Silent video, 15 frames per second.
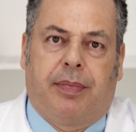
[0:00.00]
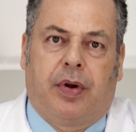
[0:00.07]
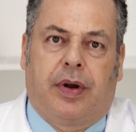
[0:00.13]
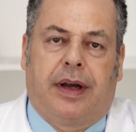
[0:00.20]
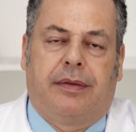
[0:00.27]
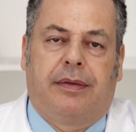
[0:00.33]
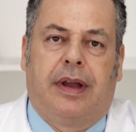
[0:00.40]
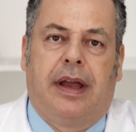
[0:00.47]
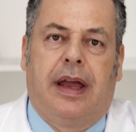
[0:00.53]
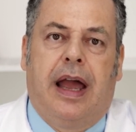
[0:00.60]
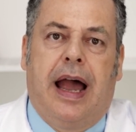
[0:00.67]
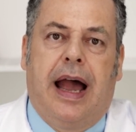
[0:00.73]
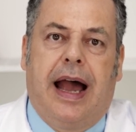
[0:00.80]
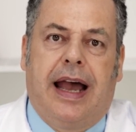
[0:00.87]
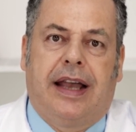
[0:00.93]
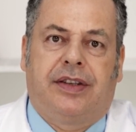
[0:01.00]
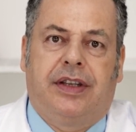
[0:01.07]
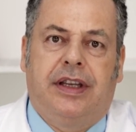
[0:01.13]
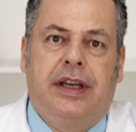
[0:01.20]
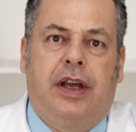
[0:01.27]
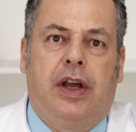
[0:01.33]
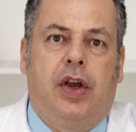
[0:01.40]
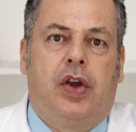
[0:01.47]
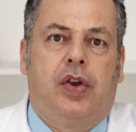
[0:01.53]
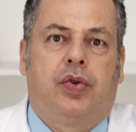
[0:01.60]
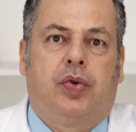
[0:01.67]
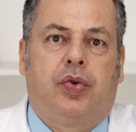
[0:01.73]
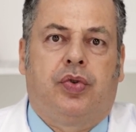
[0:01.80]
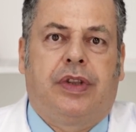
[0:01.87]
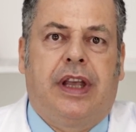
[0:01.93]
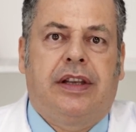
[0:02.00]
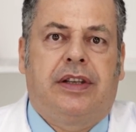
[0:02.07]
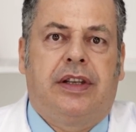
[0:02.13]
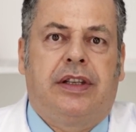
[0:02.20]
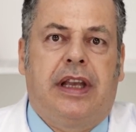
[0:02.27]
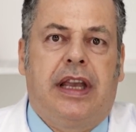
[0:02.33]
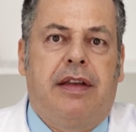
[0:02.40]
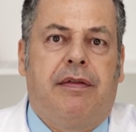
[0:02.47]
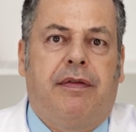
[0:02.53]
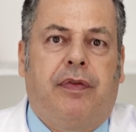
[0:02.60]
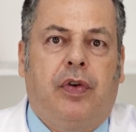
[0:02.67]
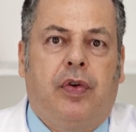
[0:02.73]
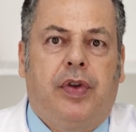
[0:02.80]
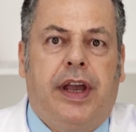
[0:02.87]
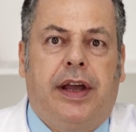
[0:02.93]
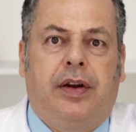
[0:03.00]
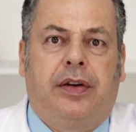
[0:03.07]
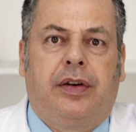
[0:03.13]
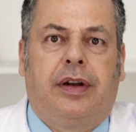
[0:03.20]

especially psychologists, relegated to hypnosis